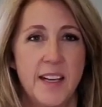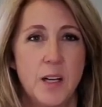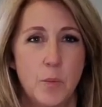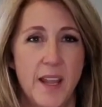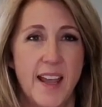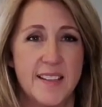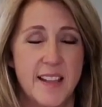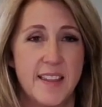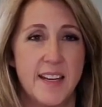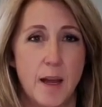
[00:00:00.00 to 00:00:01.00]
we ask that
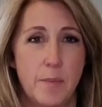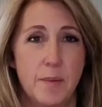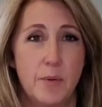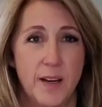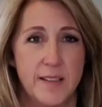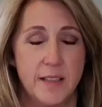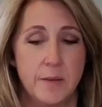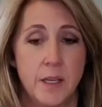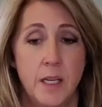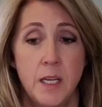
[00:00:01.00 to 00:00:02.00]
they not be present.
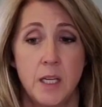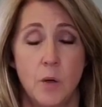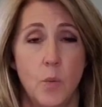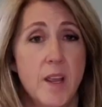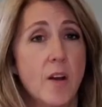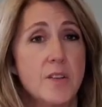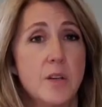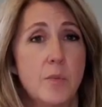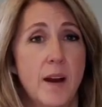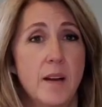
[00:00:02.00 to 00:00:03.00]
We also
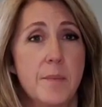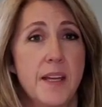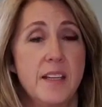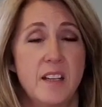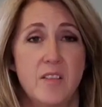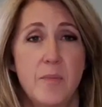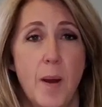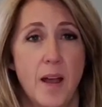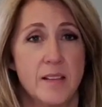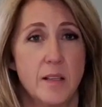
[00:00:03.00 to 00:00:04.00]
recommend, if
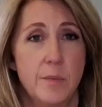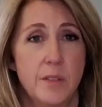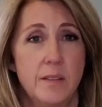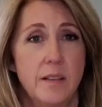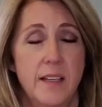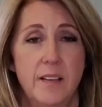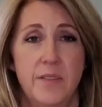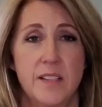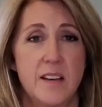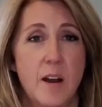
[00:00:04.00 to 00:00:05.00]
possible, if
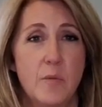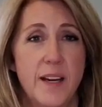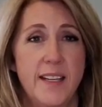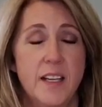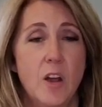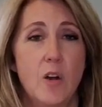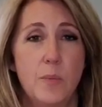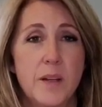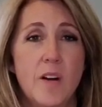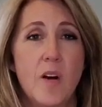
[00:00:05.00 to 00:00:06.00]
it's not raining,
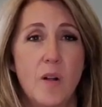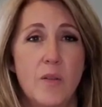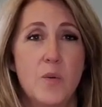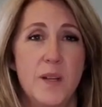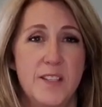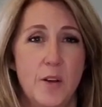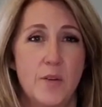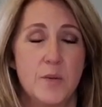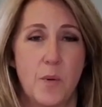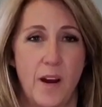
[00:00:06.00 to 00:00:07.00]
open all the
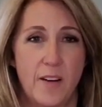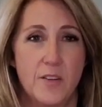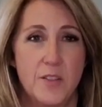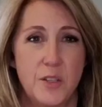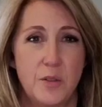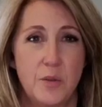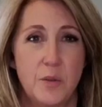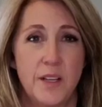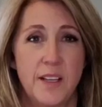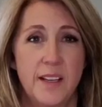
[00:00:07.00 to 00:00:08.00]
windows prior to
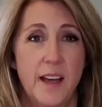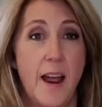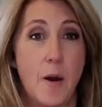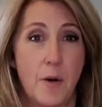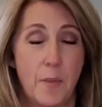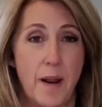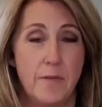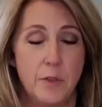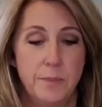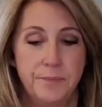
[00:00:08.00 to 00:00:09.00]
our
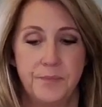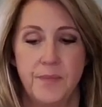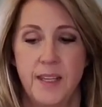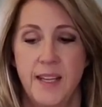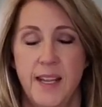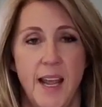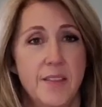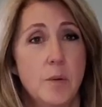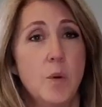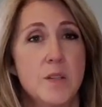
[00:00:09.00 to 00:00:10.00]
arrival. And
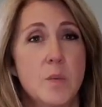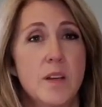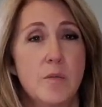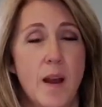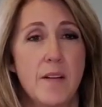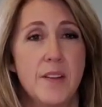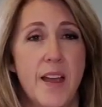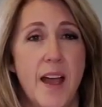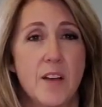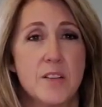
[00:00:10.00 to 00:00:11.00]
then once we arrive at the
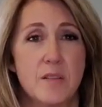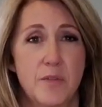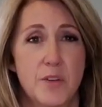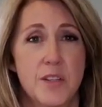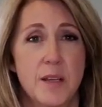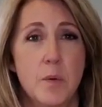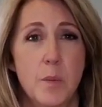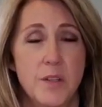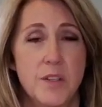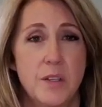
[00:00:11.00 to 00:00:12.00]
house, the first thing we
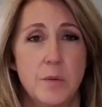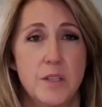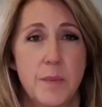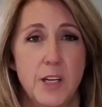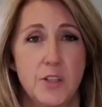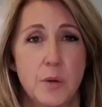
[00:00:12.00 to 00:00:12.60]
want to do is make sure we're